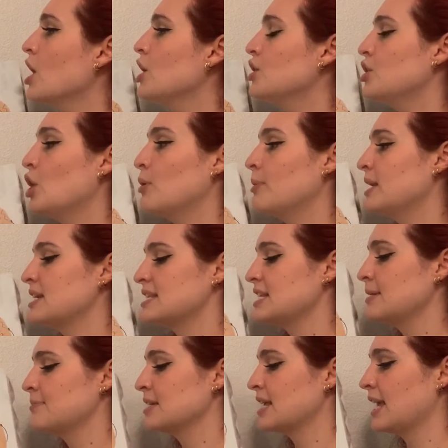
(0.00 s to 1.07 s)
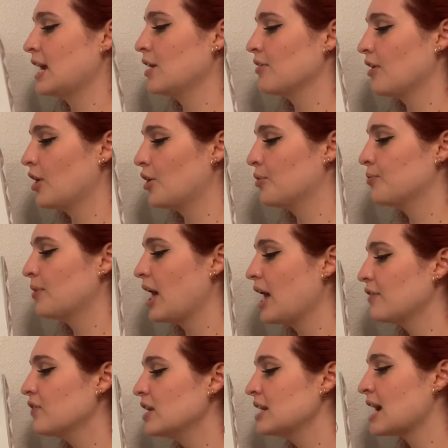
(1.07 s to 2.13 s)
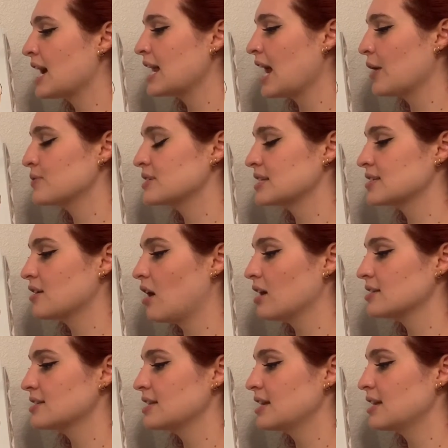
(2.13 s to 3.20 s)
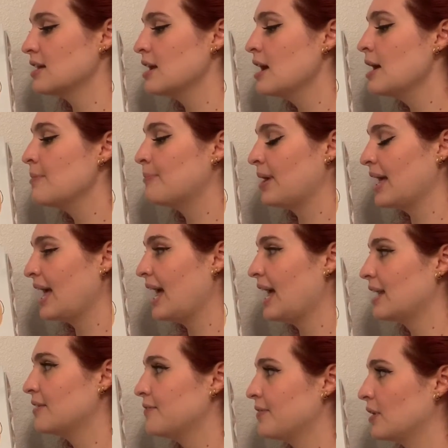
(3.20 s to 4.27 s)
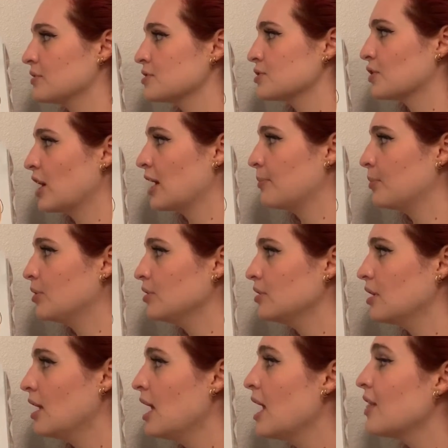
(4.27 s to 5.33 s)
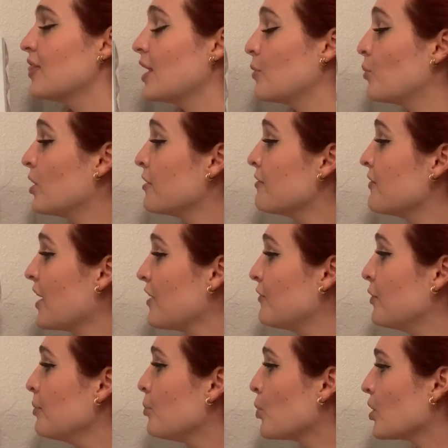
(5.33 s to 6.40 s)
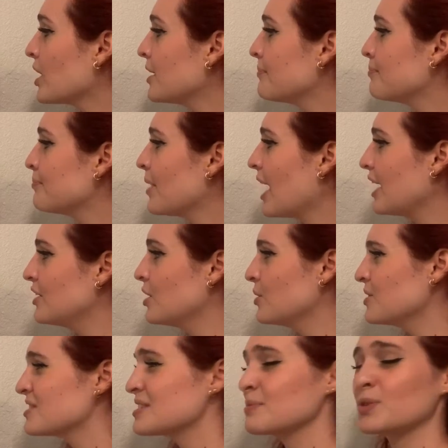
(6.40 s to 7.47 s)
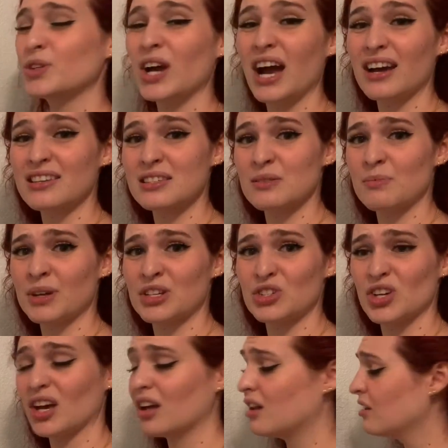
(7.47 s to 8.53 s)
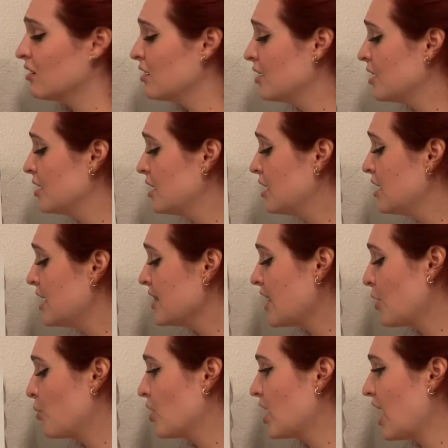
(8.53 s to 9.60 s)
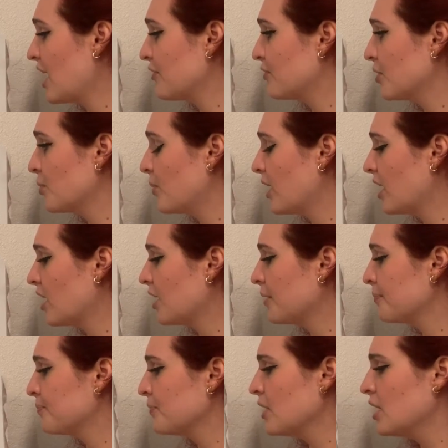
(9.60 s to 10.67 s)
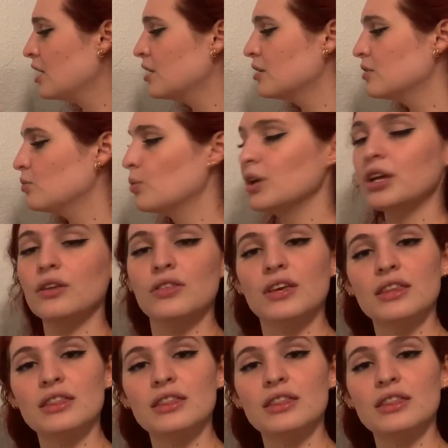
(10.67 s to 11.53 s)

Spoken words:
Nobody seemed to care though. Every night I was exhausted. My head felt scrambled. Then one fateful morning, I noticed some cracks in my shell. They were everywhere. What do you think